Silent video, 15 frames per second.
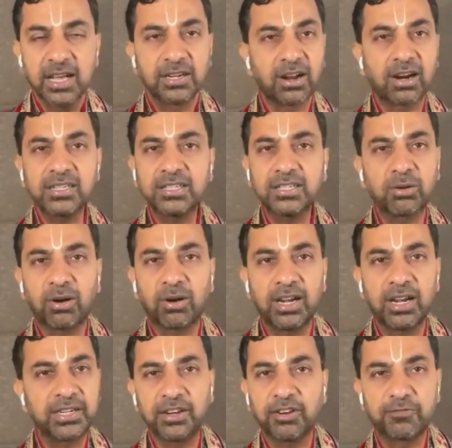not the
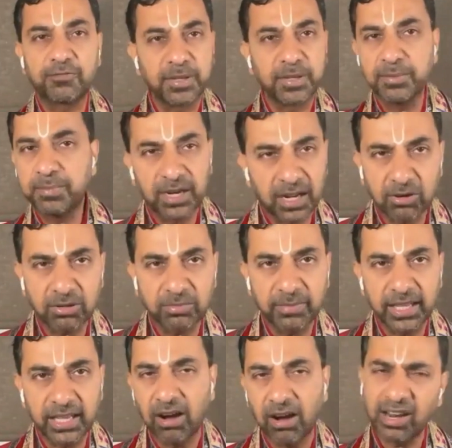quality of people around
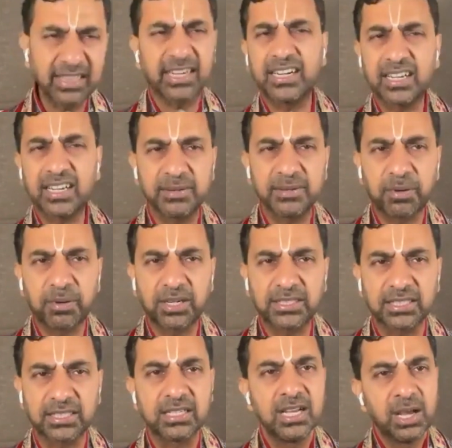me. All that are
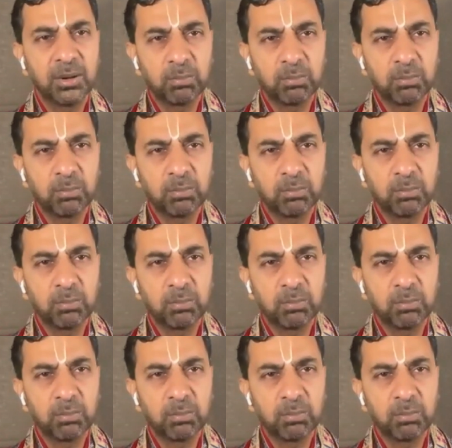important.